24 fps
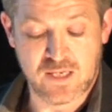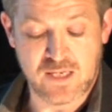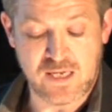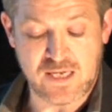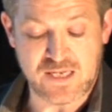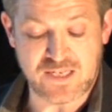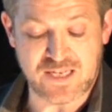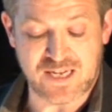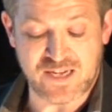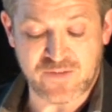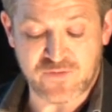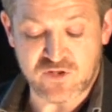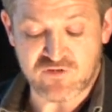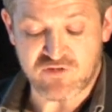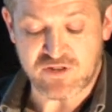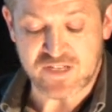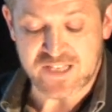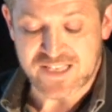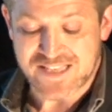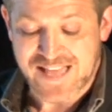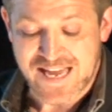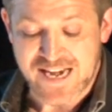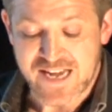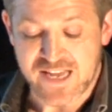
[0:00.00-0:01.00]
he said, if you
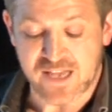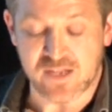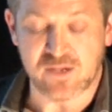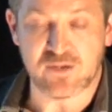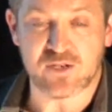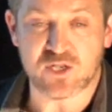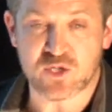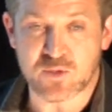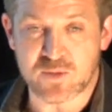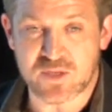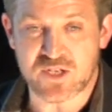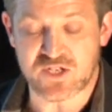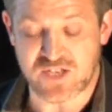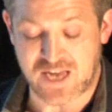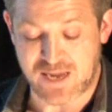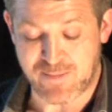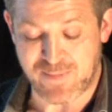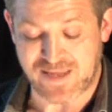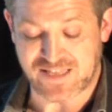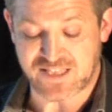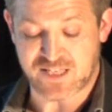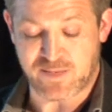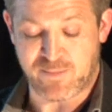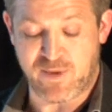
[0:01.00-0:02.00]
treated any illness with the same
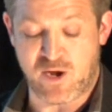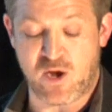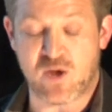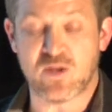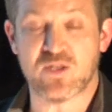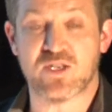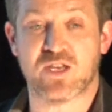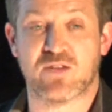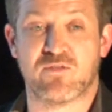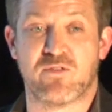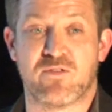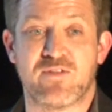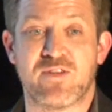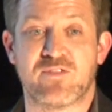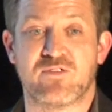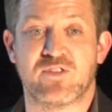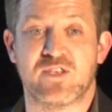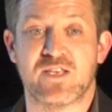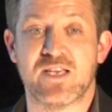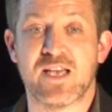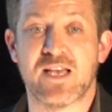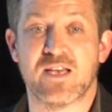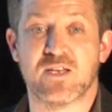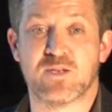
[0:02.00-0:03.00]
antibiotic for
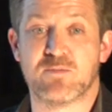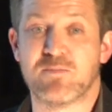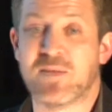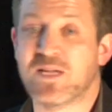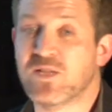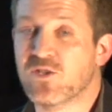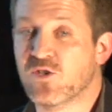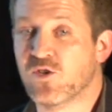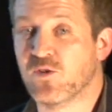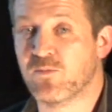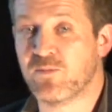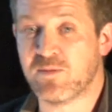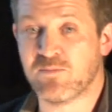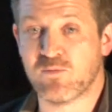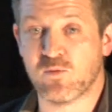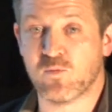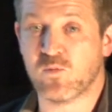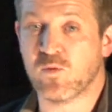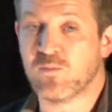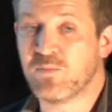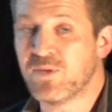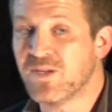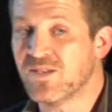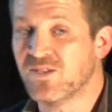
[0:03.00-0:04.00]
50 years, medical people
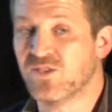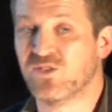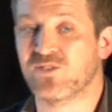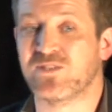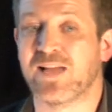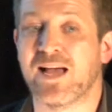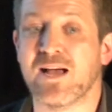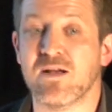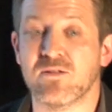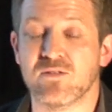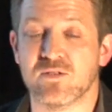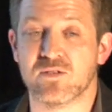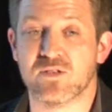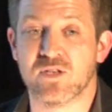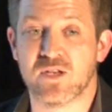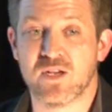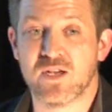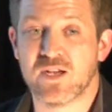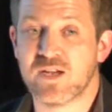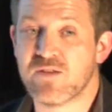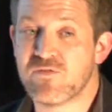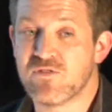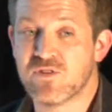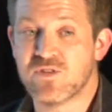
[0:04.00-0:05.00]
would be astounded
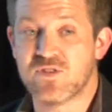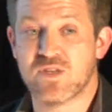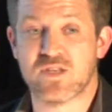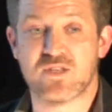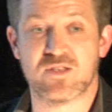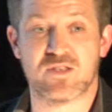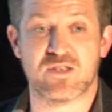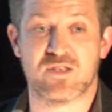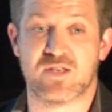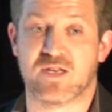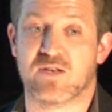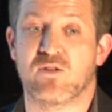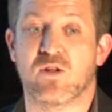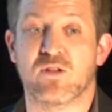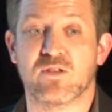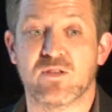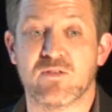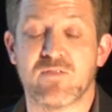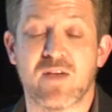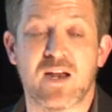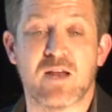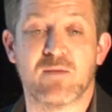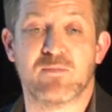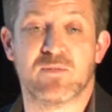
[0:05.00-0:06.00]
if resistance had not
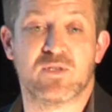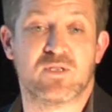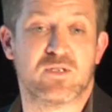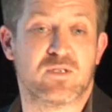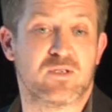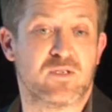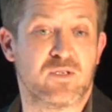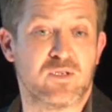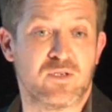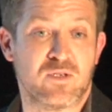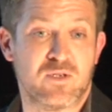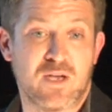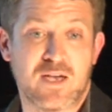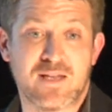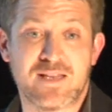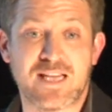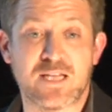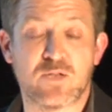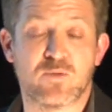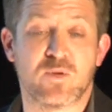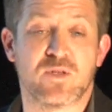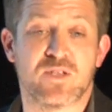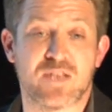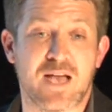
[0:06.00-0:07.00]
developed. And
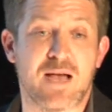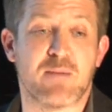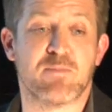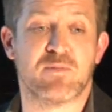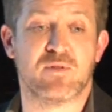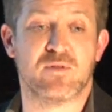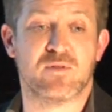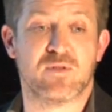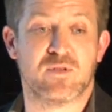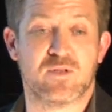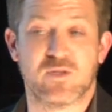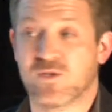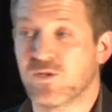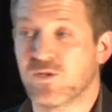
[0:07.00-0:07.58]
that's what's happened.